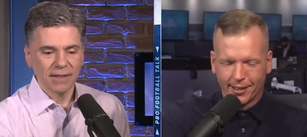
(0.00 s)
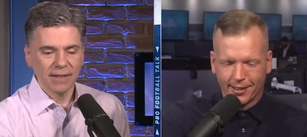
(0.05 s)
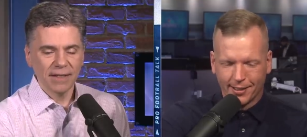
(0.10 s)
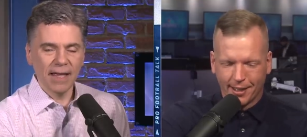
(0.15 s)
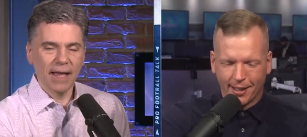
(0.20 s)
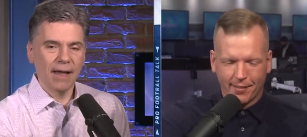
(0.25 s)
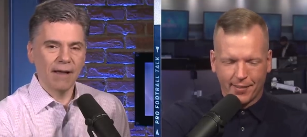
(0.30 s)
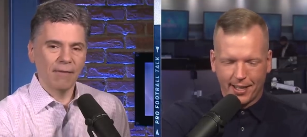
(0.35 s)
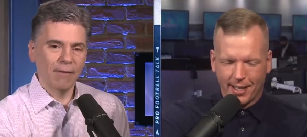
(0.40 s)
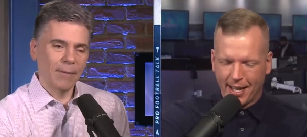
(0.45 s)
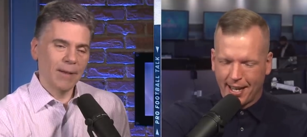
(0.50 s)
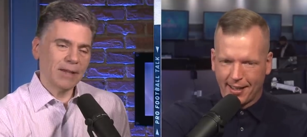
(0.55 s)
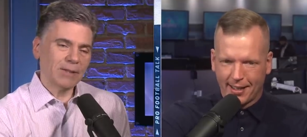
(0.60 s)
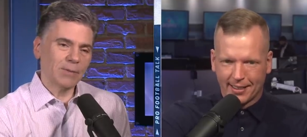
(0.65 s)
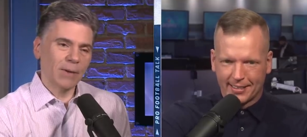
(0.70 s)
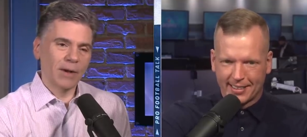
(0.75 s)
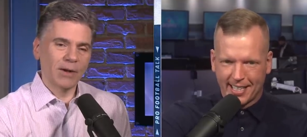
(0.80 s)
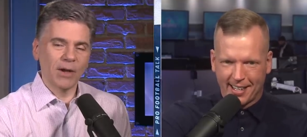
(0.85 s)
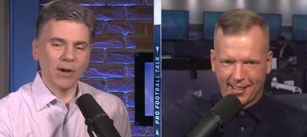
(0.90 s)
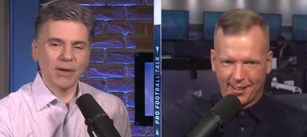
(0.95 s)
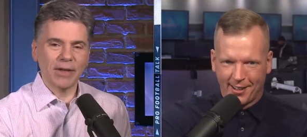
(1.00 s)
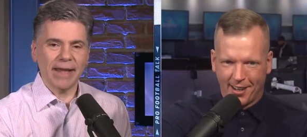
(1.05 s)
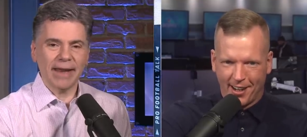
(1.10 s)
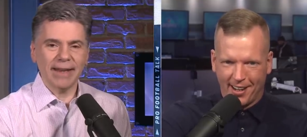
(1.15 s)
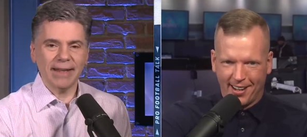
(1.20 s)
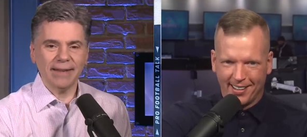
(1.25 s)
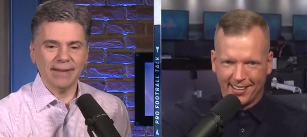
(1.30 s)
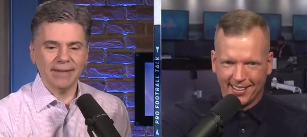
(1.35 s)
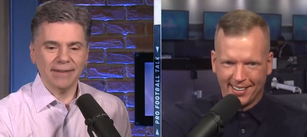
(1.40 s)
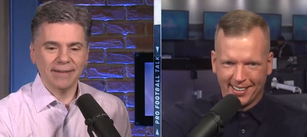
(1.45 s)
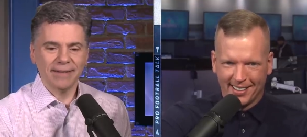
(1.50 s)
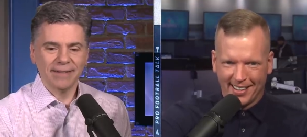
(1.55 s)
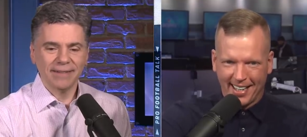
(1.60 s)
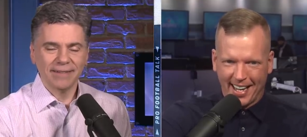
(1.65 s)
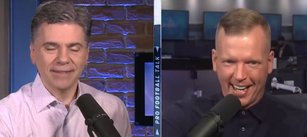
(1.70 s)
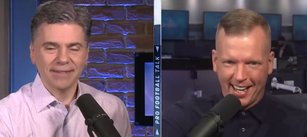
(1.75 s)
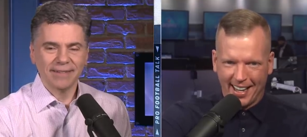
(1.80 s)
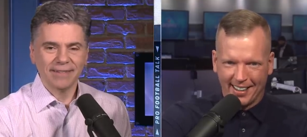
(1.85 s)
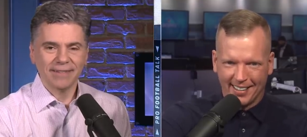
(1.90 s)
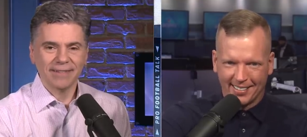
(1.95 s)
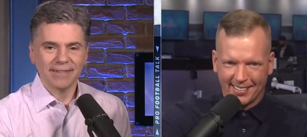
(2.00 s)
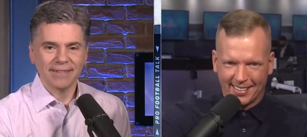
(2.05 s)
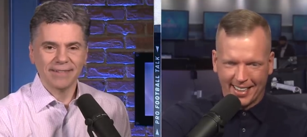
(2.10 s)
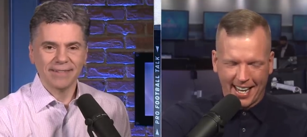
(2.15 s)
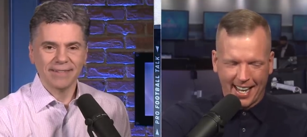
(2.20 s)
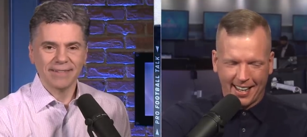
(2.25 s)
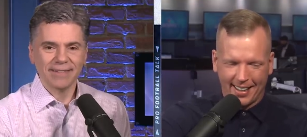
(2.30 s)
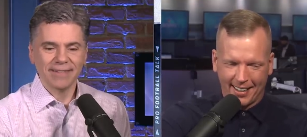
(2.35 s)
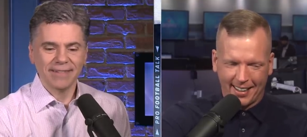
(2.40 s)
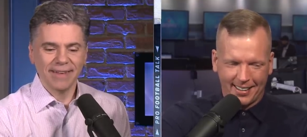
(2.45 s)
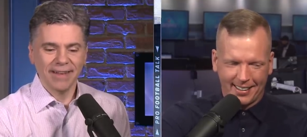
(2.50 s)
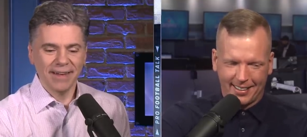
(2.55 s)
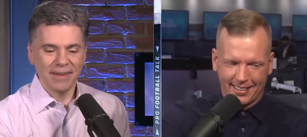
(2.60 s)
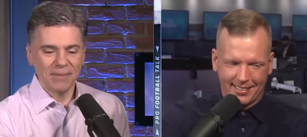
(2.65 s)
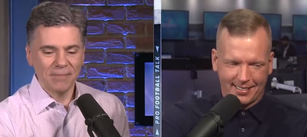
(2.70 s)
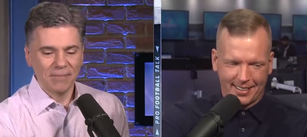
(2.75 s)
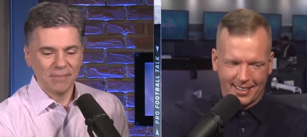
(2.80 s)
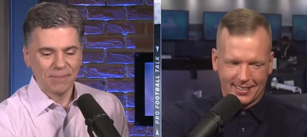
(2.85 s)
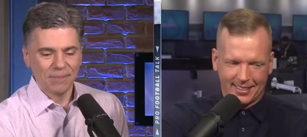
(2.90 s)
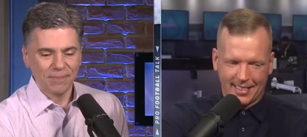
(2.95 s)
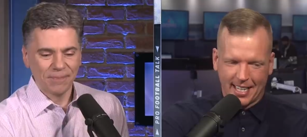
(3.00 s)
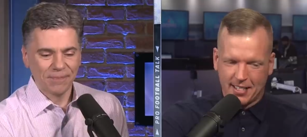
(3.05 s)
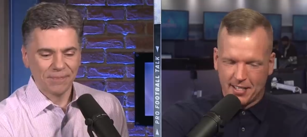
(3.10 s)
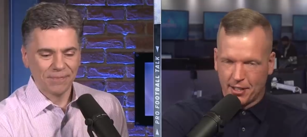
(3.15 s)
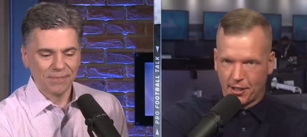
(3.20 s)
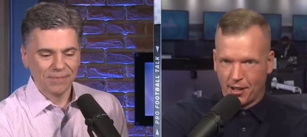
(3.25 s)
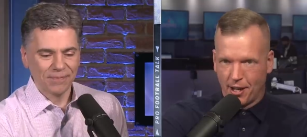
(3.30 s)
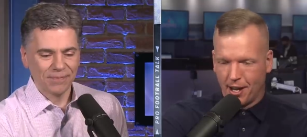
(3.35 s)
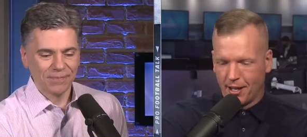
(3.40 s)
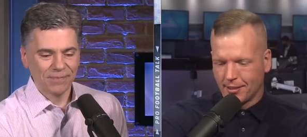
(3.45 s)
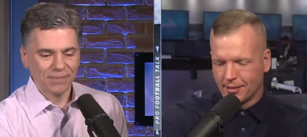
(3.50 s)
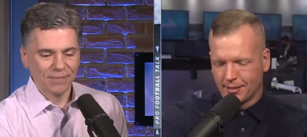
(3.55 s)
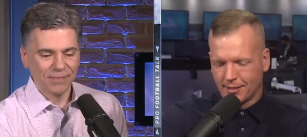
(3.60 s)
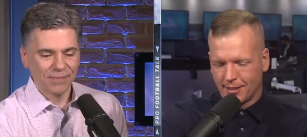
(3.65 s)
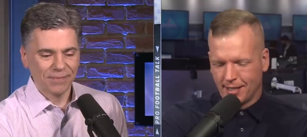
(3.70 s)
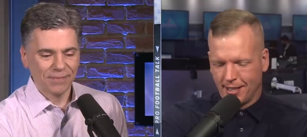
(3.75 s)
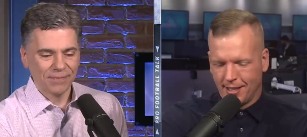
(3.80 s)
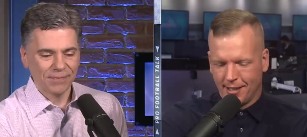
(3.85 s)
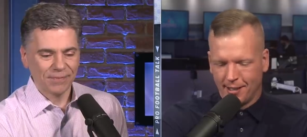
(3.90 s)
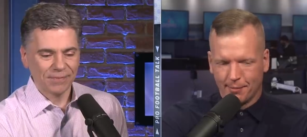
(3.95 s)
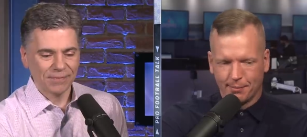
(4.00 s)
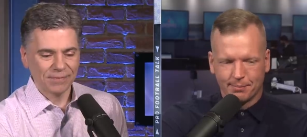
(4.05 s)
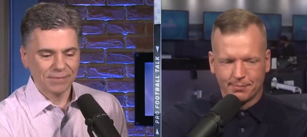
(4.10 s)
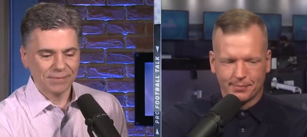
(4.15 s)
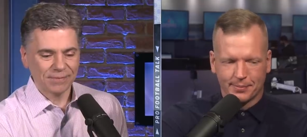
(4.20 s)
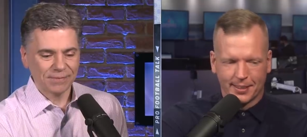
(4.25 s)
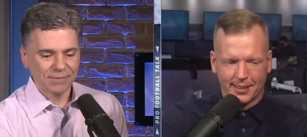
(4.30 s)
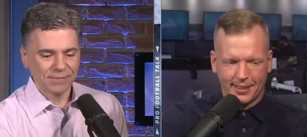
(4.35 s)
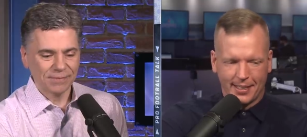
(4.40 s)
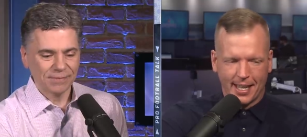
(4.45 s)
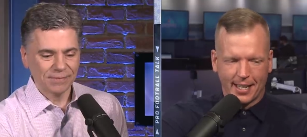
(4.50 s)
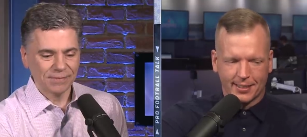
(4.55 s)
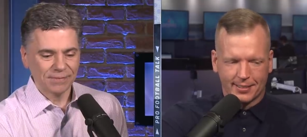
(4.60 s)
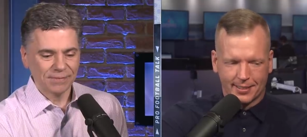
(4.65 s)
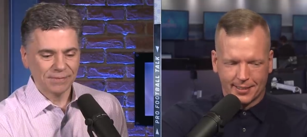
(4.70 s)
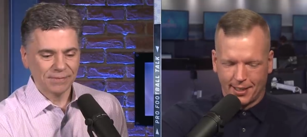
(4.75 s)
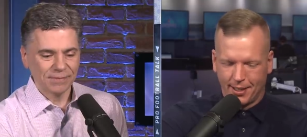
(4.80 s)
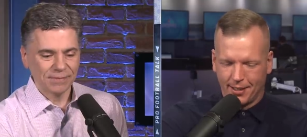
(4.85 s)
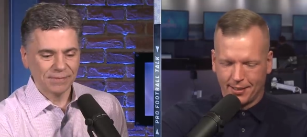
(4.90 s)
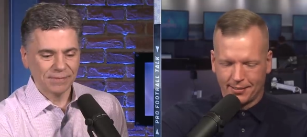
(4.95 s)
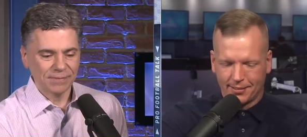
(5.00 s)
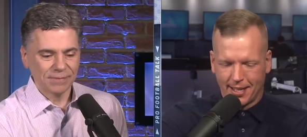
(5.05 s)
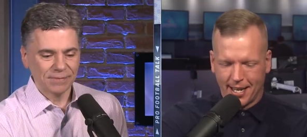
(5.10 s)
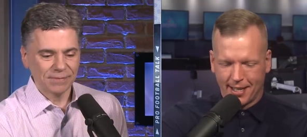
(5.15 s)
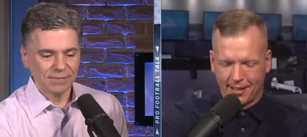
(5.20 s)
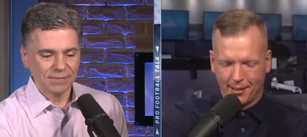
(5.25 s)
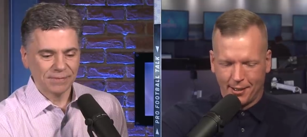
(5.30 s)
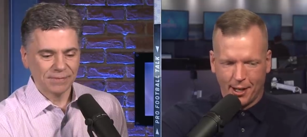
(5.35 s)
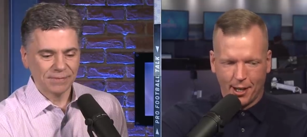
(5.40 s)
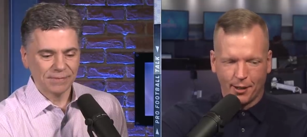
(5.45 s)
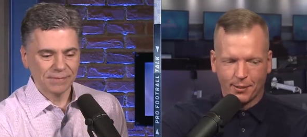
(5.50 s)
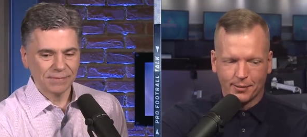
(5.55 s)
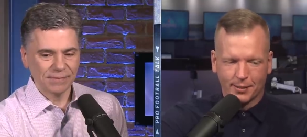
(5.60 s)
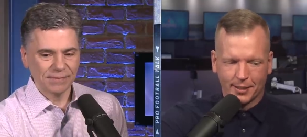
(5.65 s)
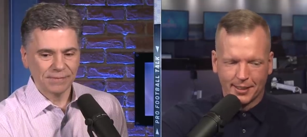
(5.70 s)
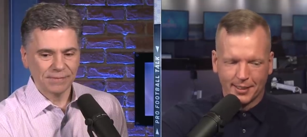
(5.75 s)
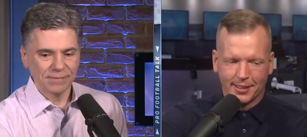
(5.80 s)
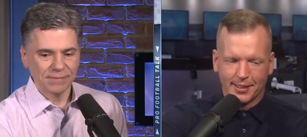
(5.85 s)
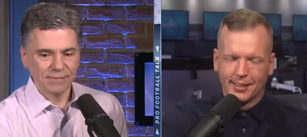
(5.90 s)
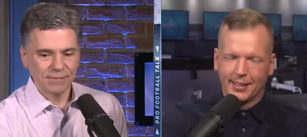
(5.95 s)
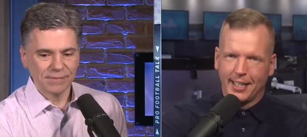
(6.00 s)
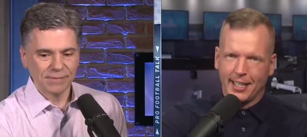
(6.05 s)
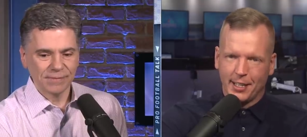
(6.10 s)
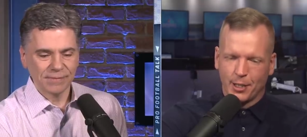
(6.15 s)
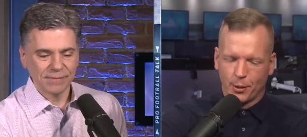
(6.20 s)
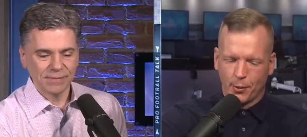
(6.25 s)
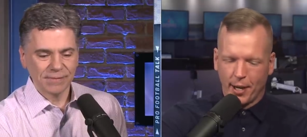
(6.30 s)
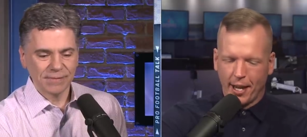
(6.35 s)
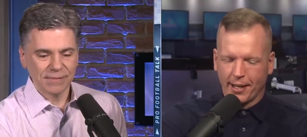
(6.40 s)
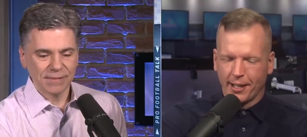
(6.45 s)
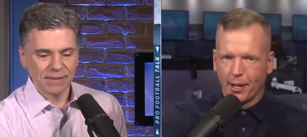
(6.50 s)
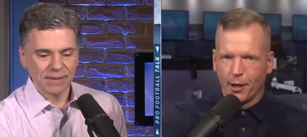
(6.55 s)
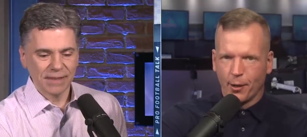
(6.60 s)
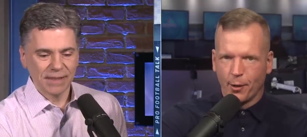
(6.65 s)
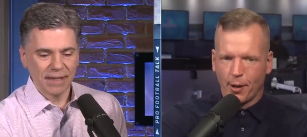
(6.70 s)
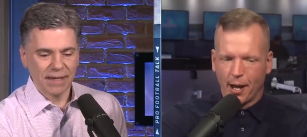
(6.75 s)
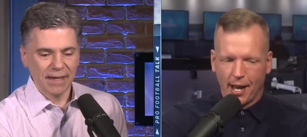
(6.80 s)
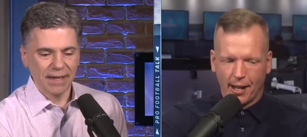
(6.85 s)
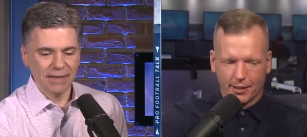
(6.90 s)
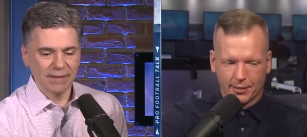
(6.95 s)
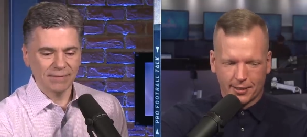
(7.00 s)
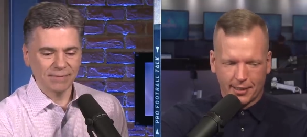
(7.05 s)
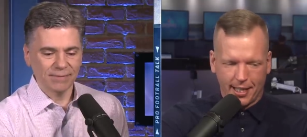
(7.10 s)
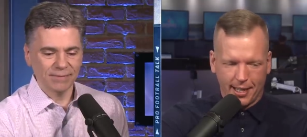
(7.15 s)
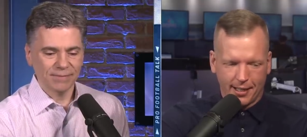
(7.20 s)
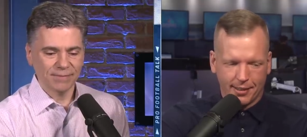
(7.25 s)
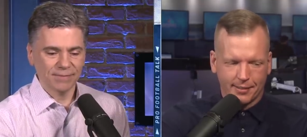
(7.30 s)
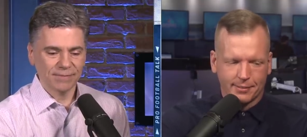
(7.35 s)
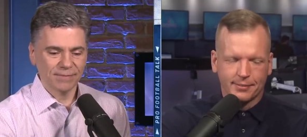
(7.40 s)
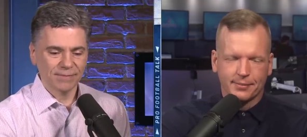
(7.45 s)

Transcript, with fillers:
Speaker 1: Yeah, I mean, yeah, well go it get all. it. Yeah, yeah, yeah. It, it, says it all. Um, yes. Yeah, so I don't know. Either way, go Ohio State.